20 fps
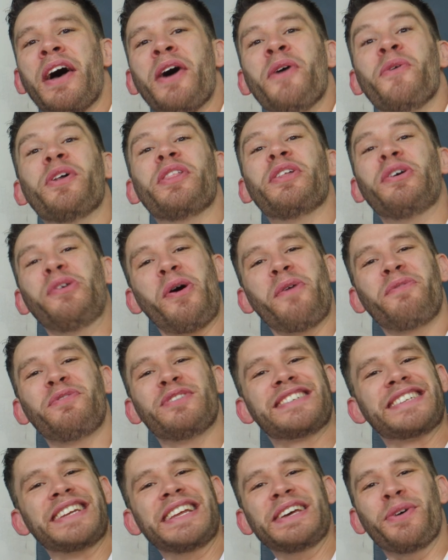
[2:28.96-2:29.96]
Well, they're
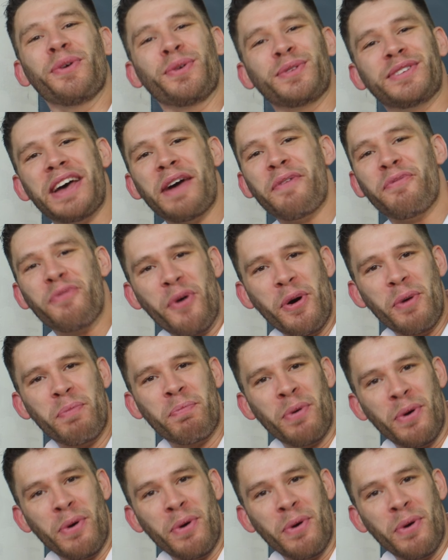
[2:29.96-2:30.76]
obviously all DEFRA